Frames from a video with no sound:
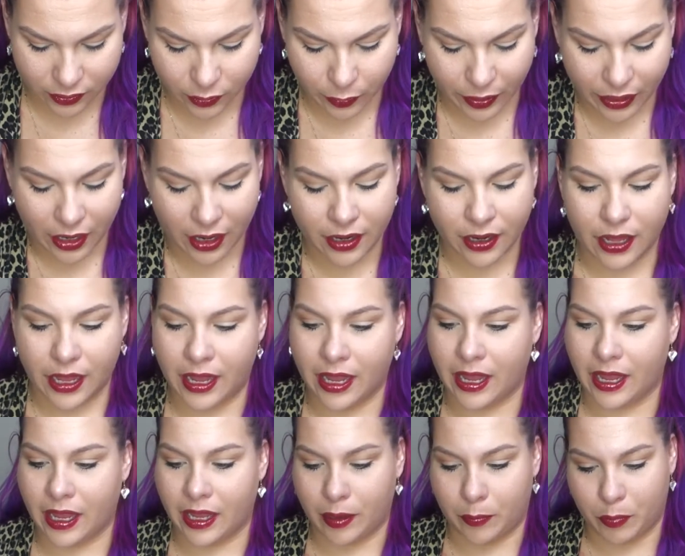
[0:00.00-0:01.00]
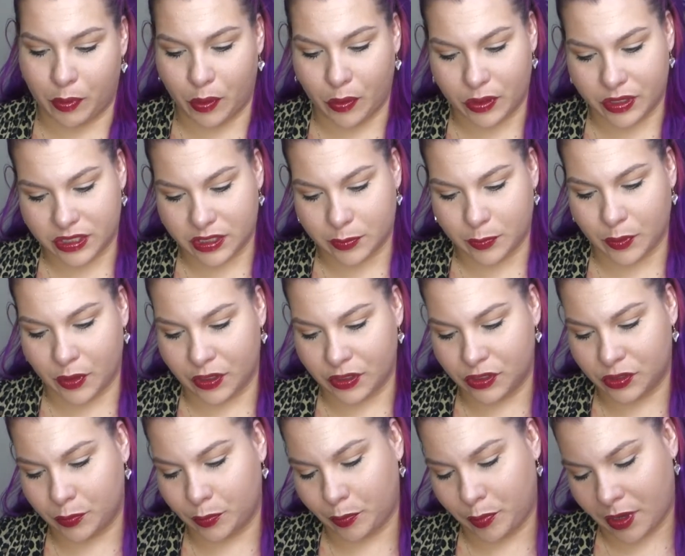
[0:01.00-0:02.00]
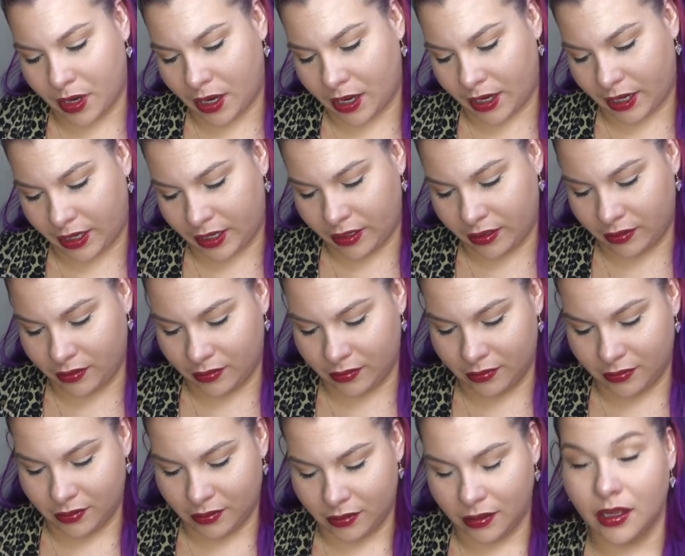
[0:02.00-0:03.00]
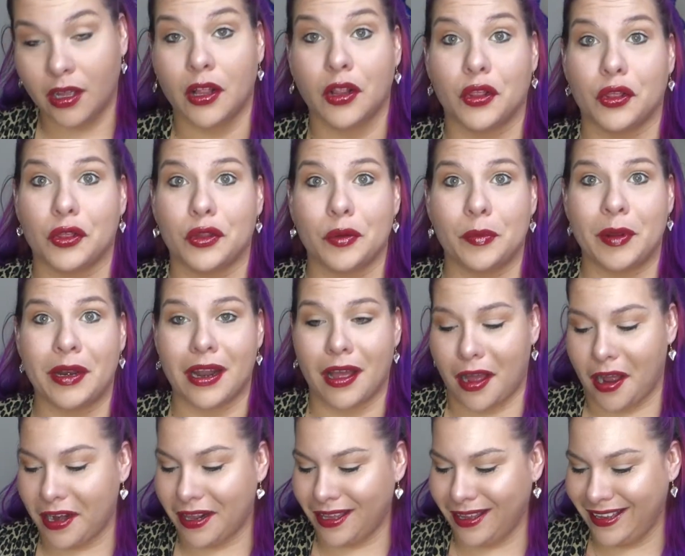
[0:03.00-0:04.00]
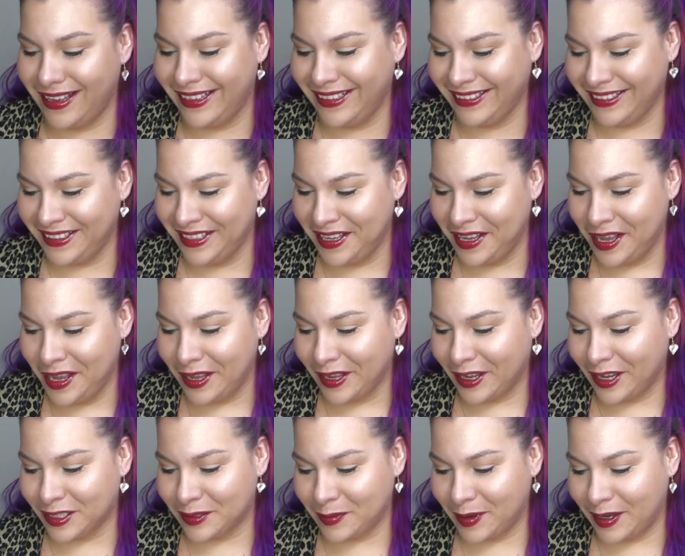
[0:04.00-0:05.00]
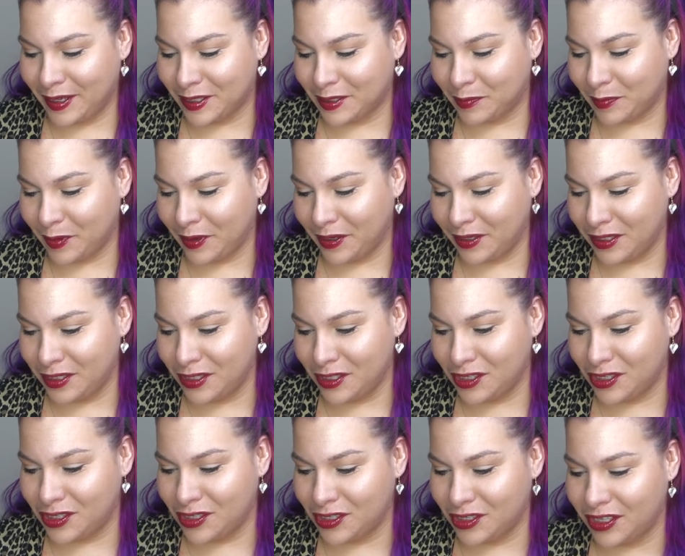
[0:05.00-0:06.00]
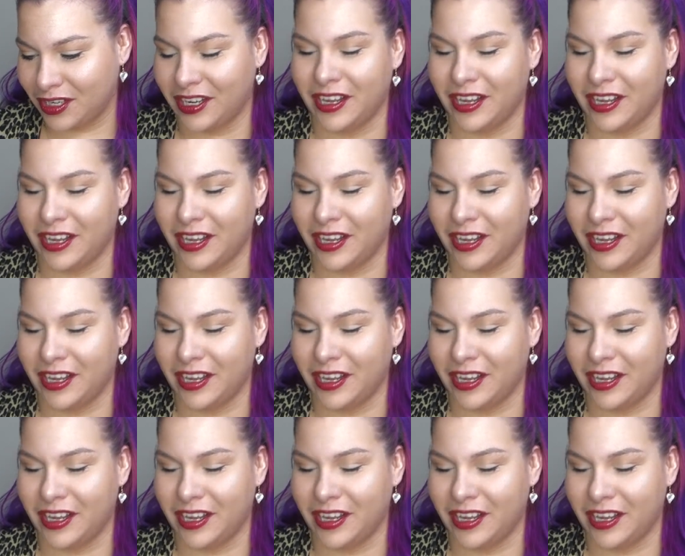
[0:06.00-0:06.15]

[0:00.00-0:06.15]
So I got a beauty sponge by Illuminati cosmetic sponge.